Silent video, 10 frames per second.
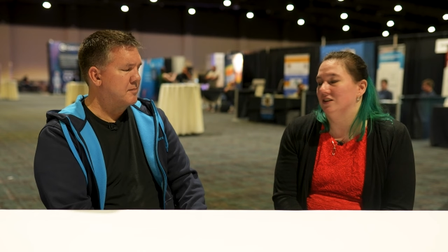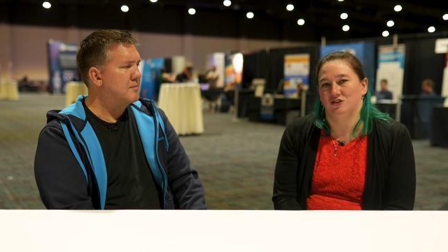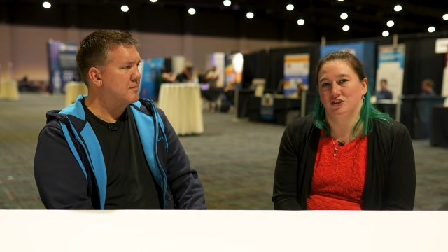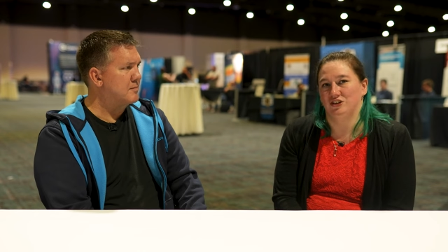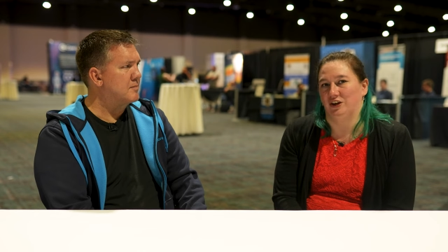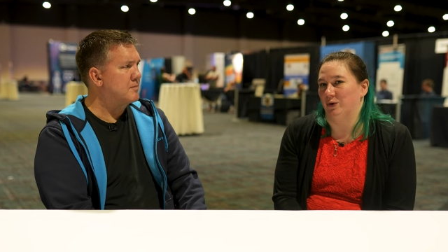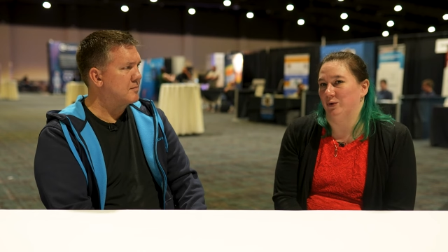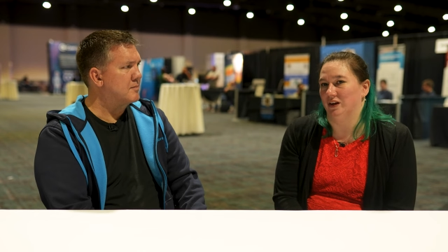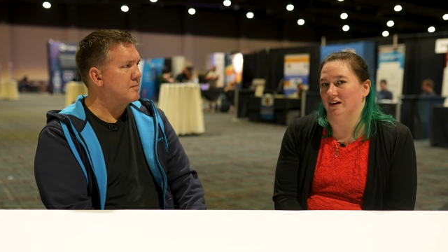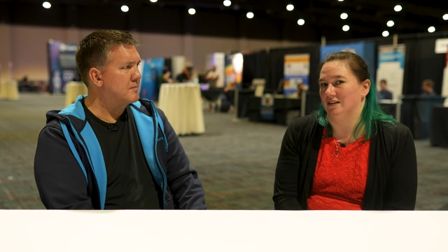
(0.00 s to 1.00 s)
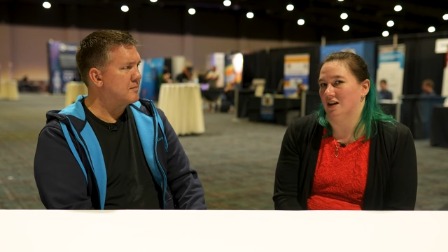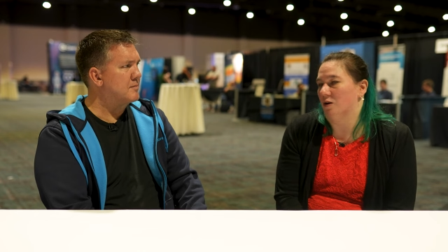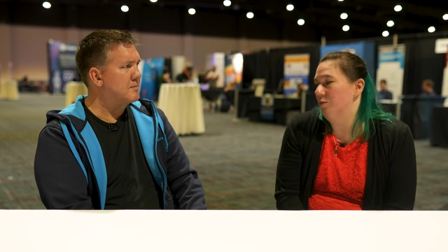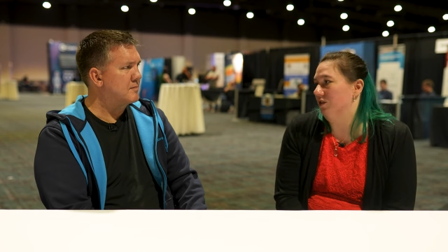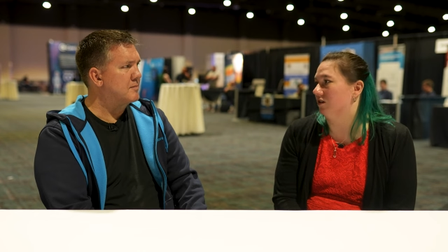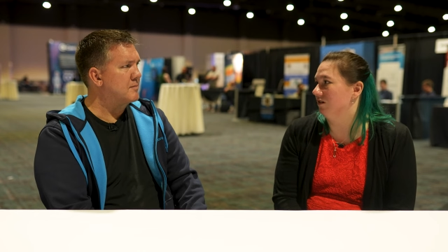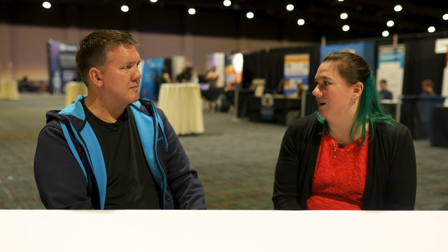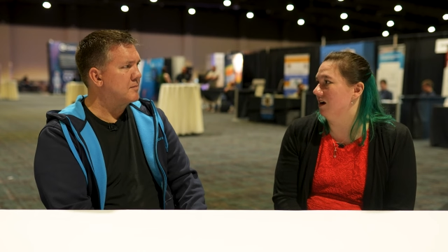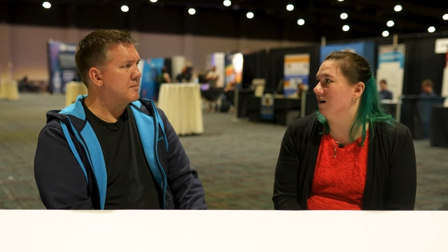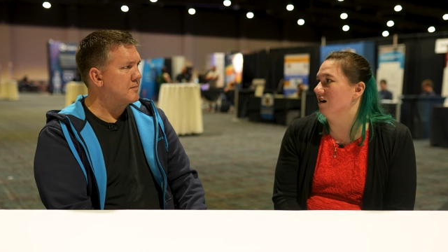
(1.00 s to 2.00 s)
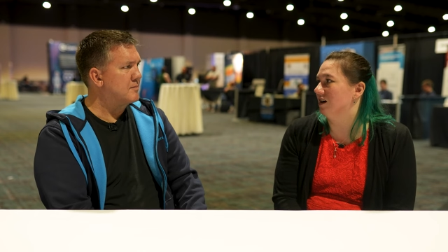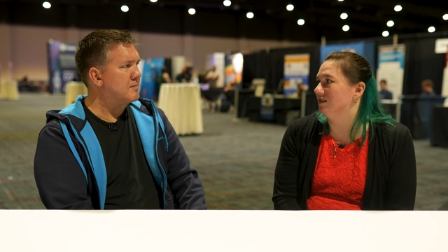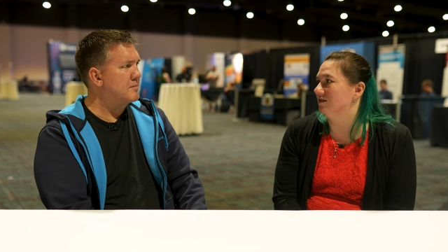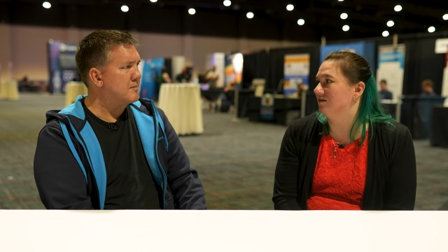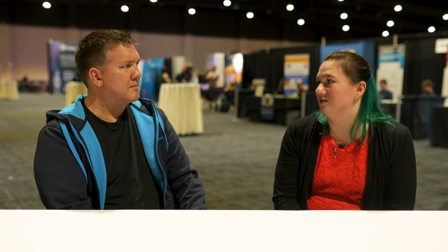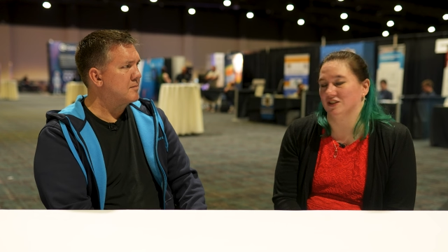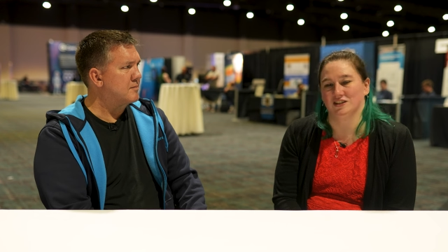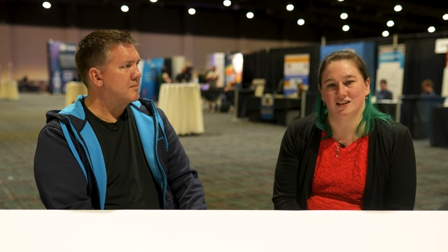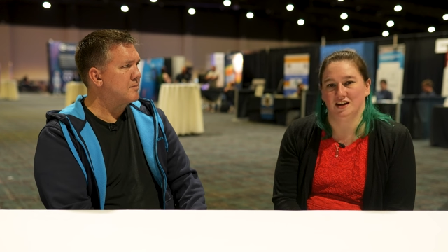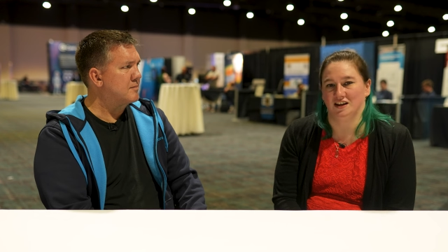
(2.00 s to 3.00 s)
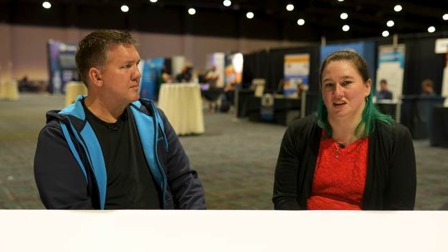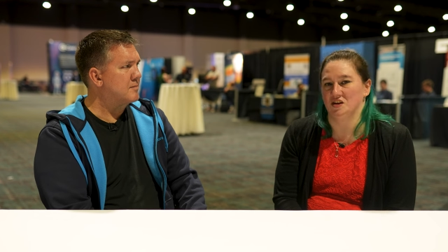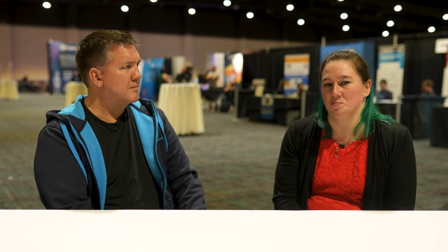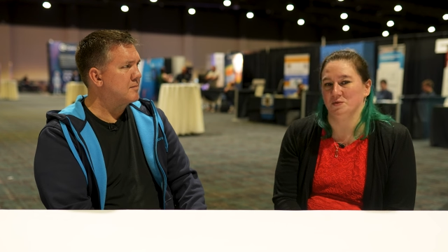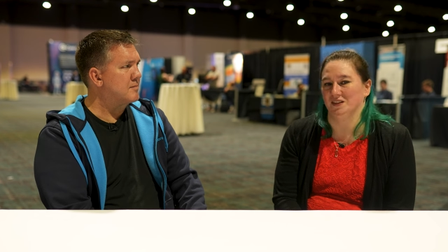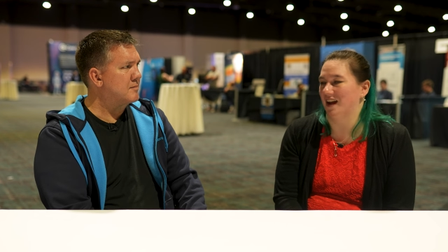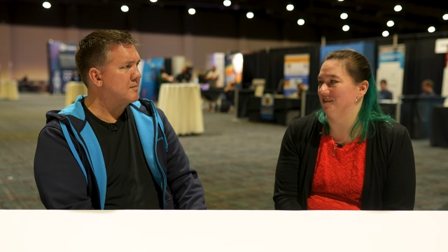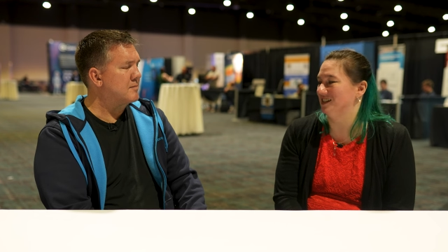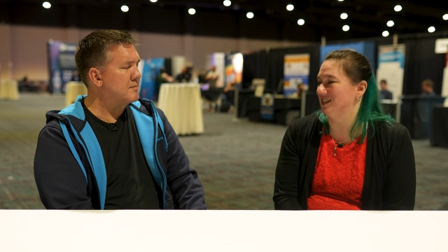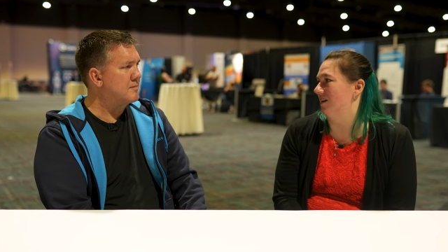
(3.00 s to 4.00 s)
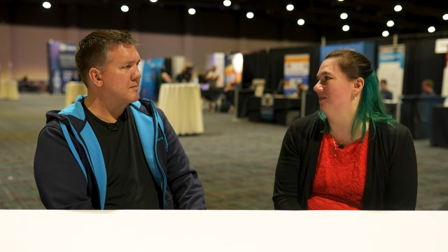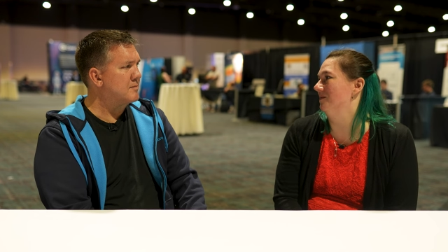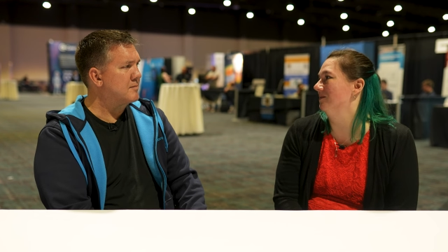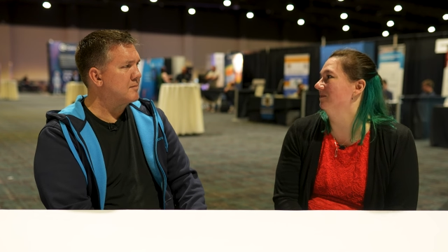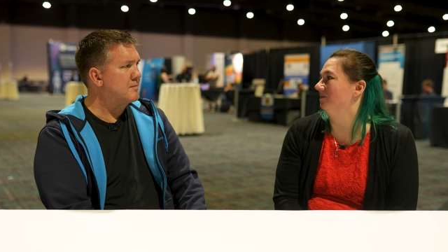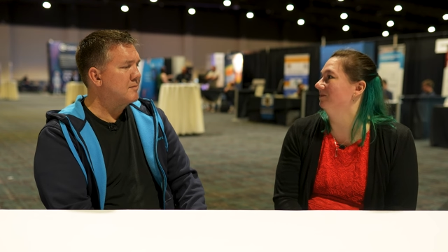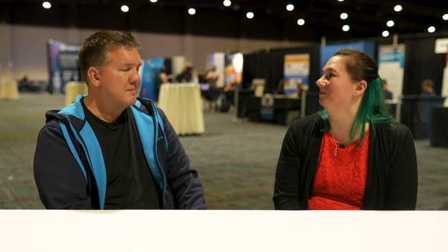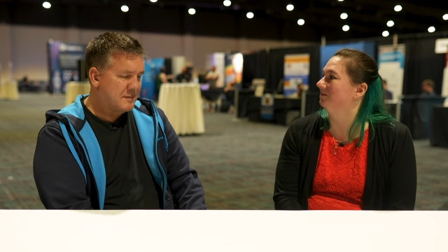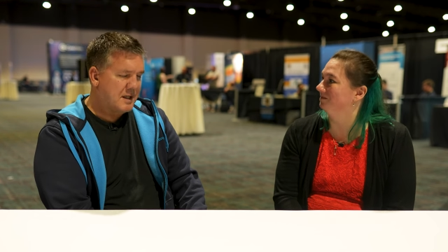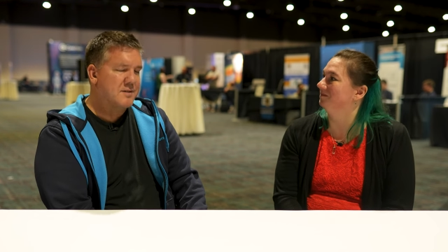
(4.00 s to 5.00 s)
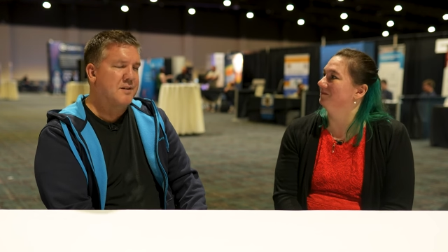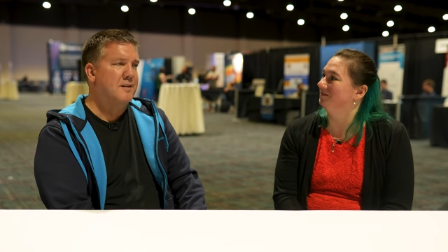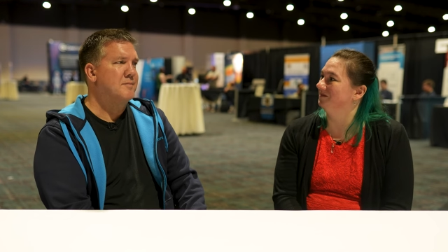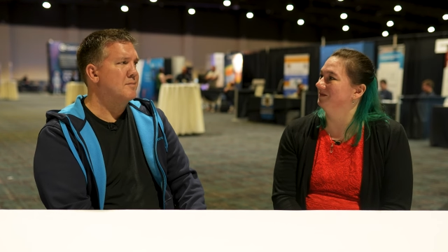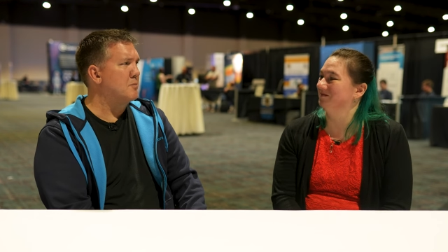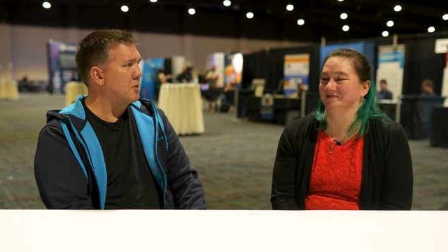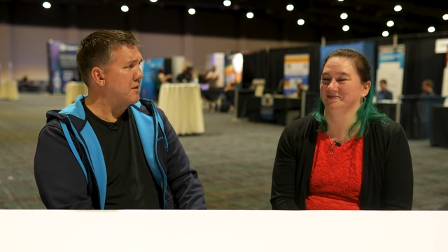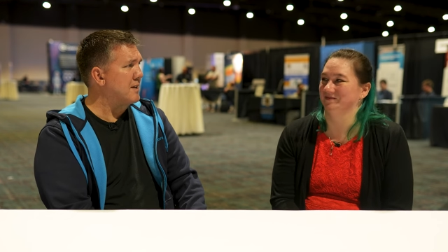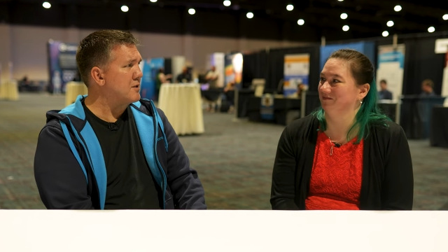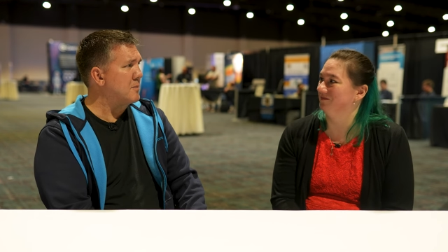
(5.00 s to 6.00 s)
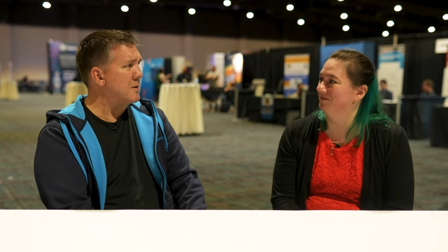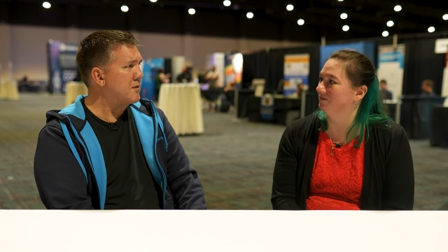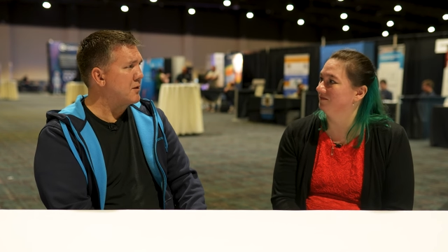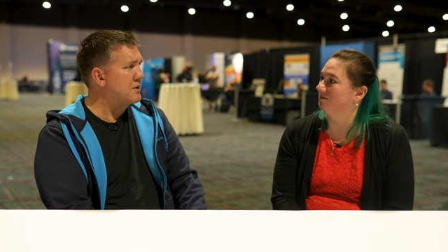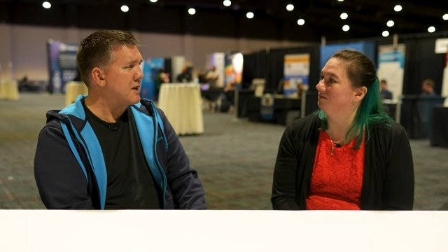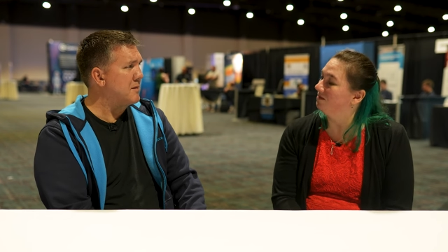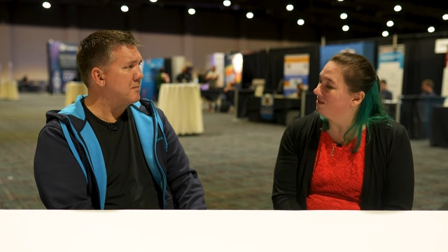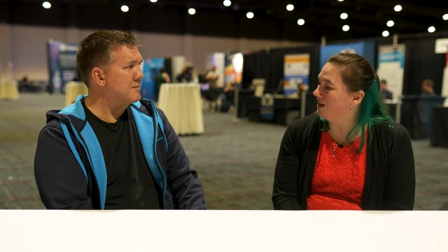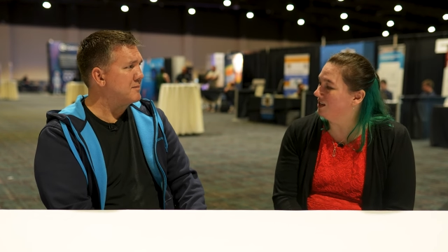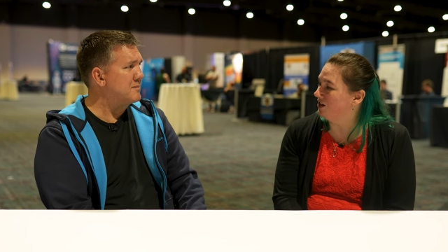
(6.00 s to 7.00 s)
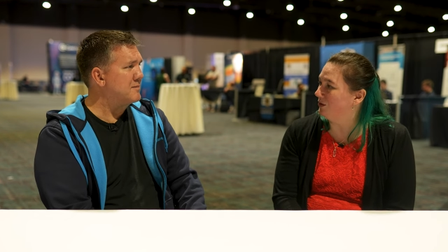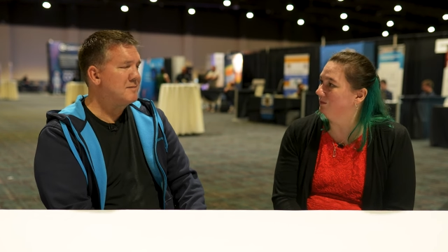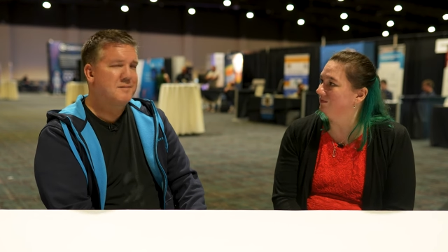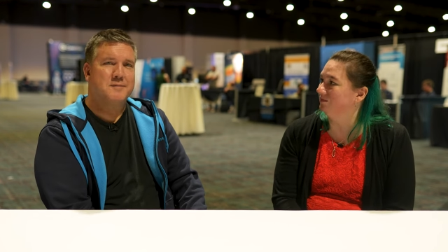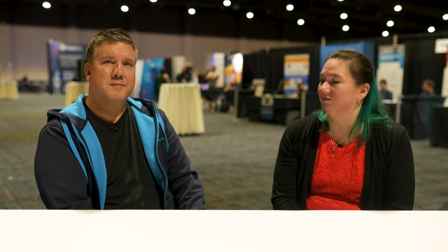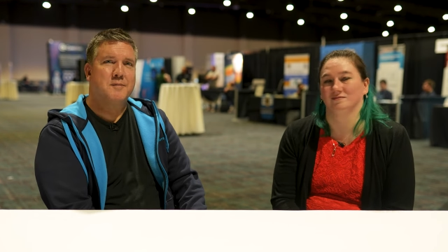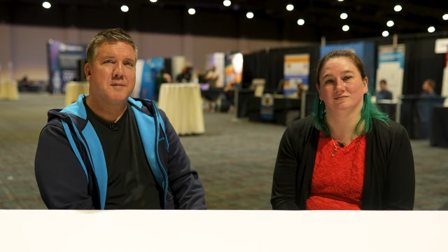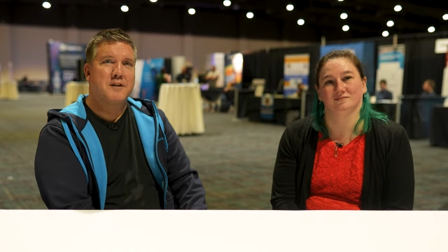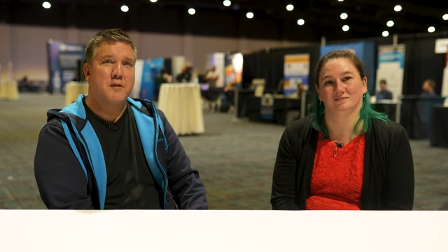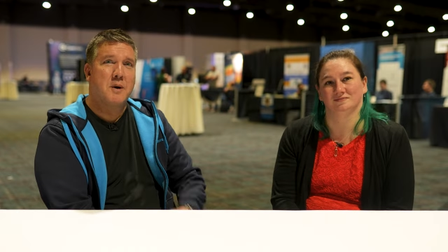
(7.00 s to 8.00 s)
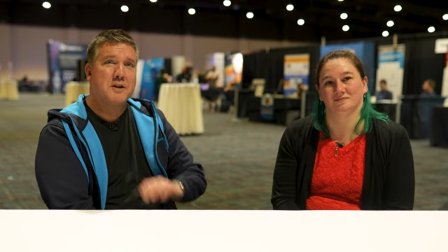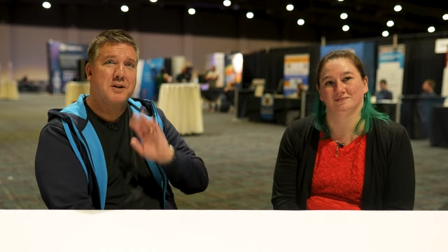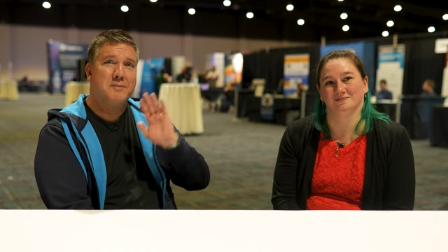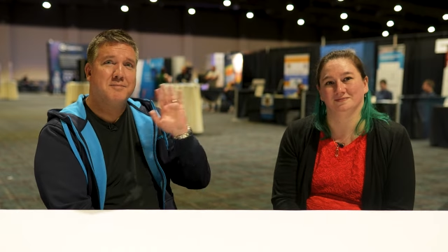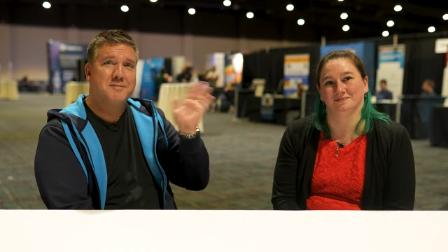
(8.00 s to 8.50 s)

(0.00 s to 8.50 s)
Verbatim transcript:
Speaker 1: you should do and um, to help with career and just to keep life sane.
Speaker 2: Excellent. Well, thanks so much for your time. Thank you. Thanks for watching.